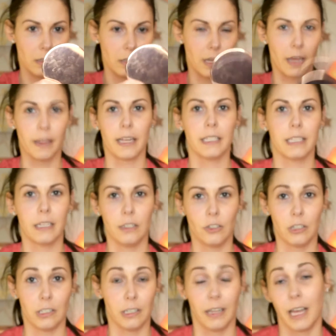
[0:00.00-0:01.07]
Yeah, that side's
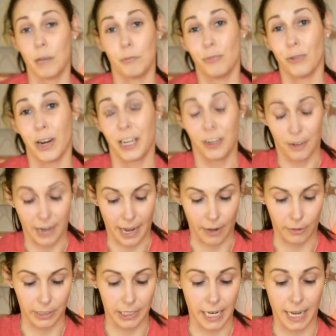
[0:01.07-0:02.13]
just a lot brighter
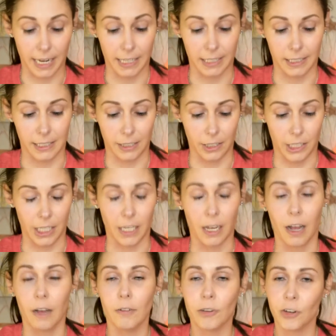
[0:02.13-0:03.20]
now. It's not necessarily
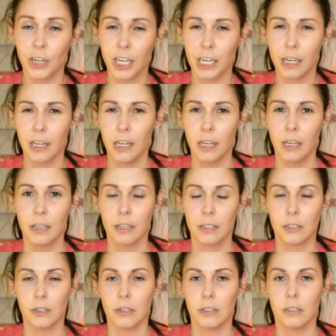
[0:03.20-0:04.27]
covering the
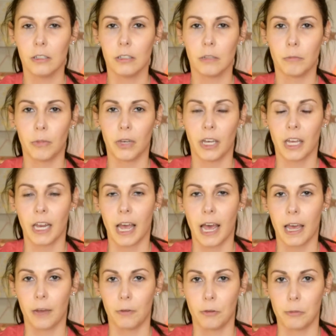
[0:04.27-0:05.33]
circles, but
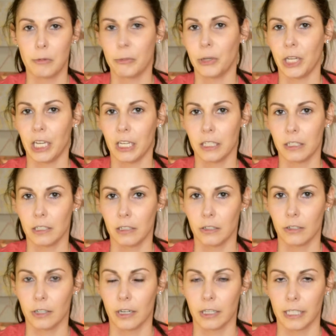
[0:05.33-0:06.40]
I will be putting
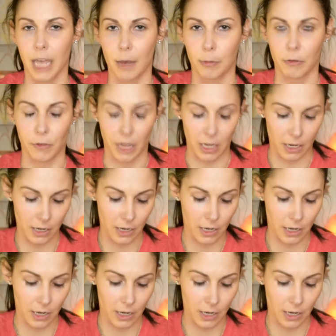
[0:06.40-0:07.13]
concealer on top of it.